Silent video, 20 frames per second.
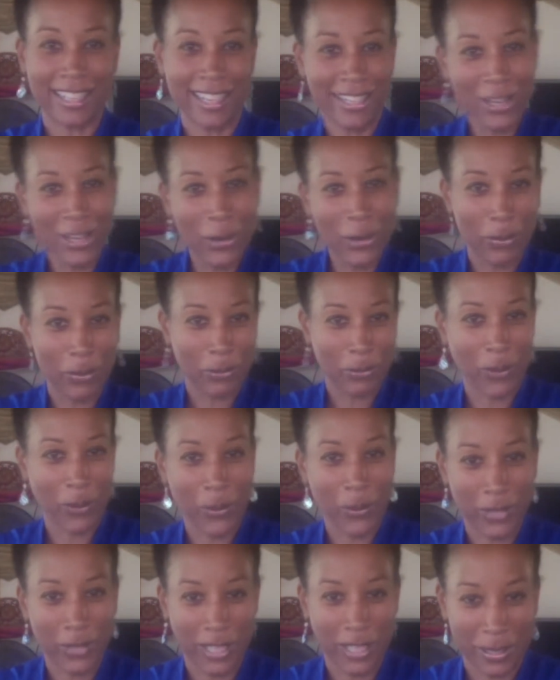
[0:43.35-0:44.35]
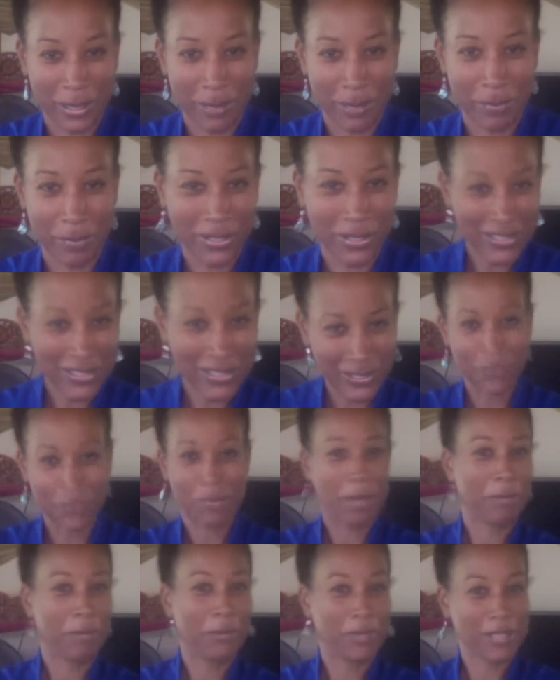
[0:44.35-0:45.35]
And I know I'm quoted in the book, so
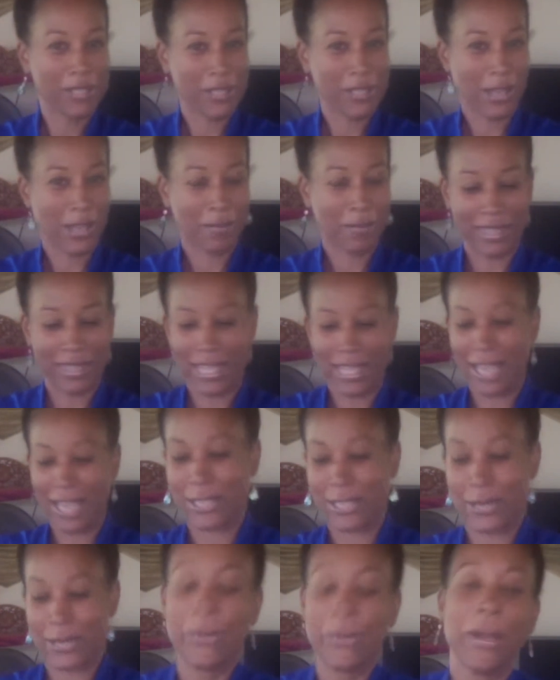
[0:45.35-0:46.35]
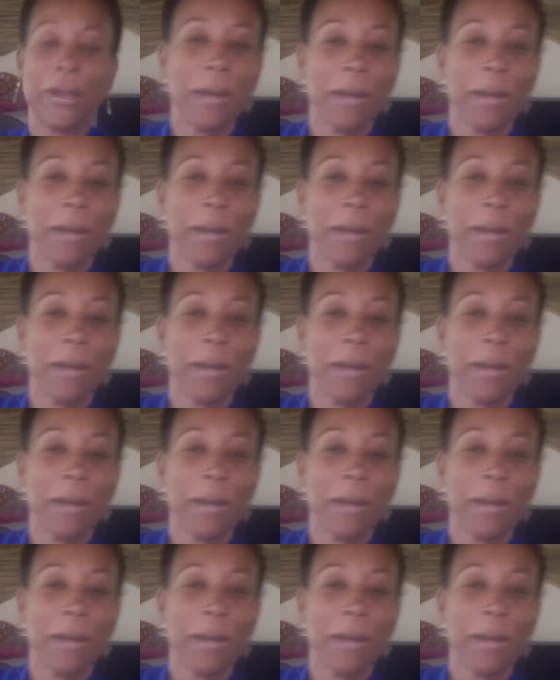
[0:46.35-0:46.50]
maybe we can talk about that too.